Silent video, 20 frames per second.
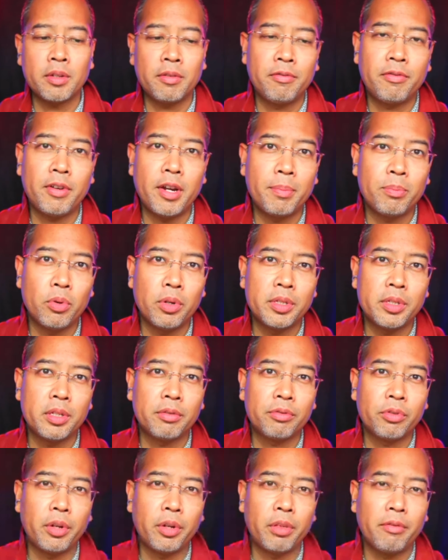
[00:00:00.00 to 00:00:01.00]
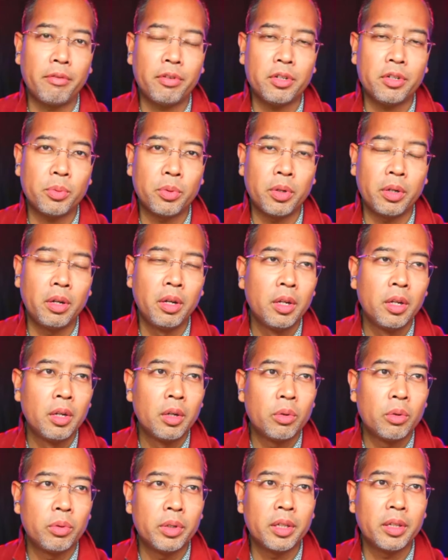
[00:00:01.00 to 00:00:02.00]
I have 5 points here for you. And the first one,
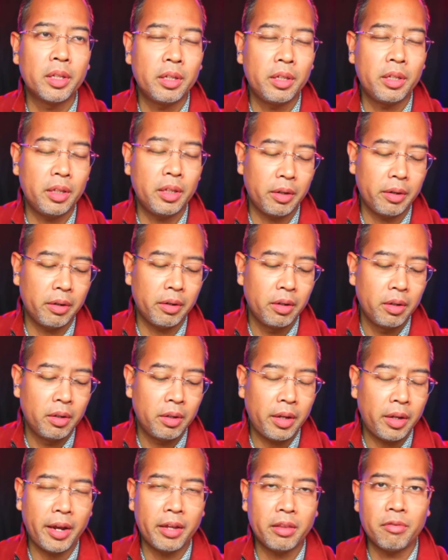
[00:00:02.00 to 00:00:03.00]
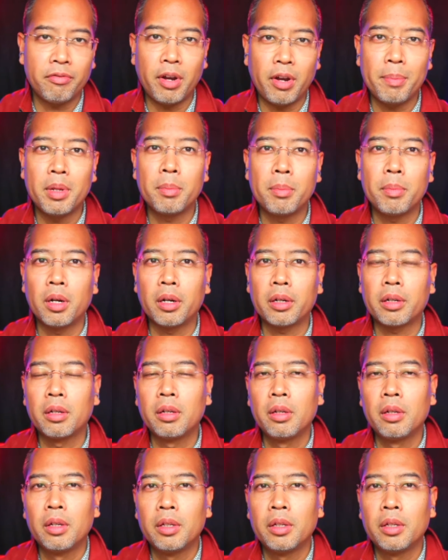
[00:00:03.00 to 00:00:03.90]
really here, at the 5-minute mark,